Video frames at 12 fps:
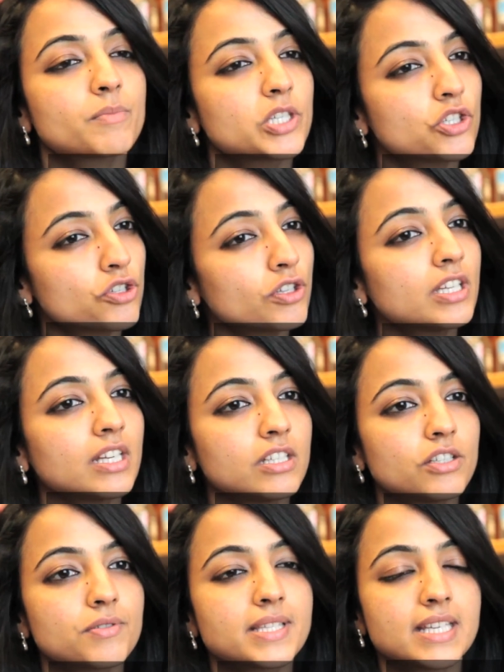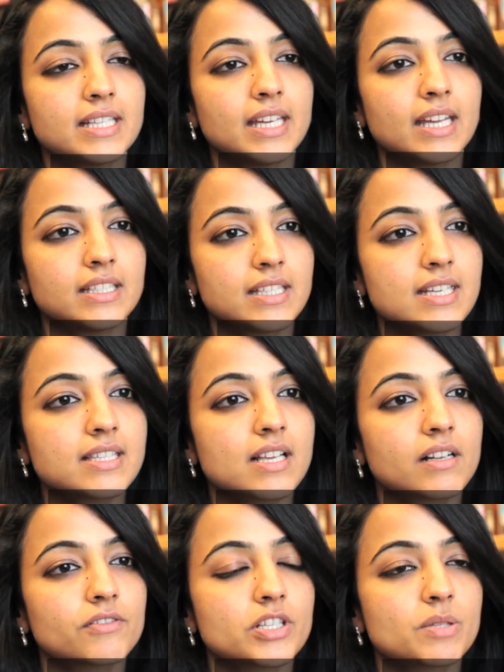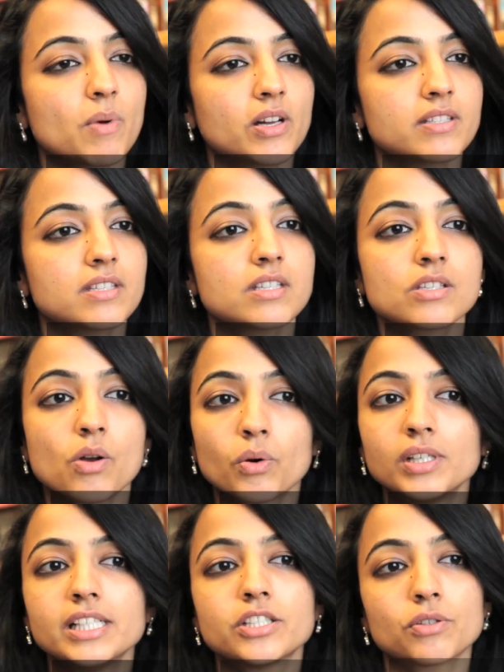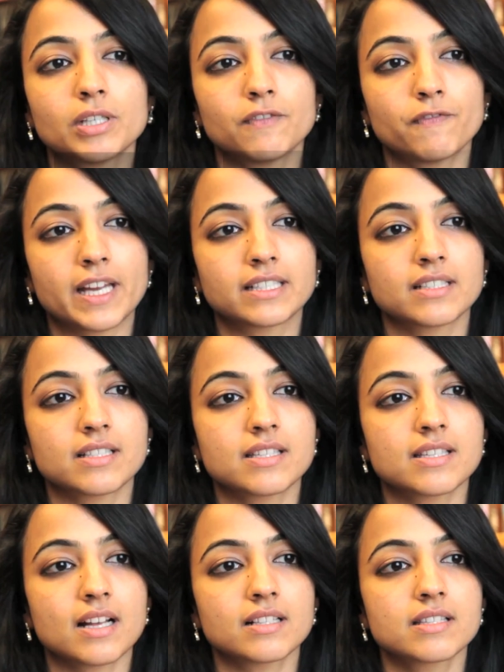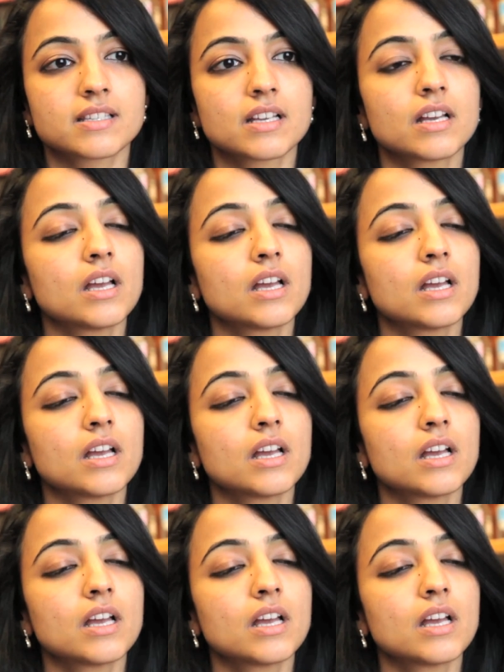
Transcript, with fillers: but should induce CD8 T cell responses only to infected cells.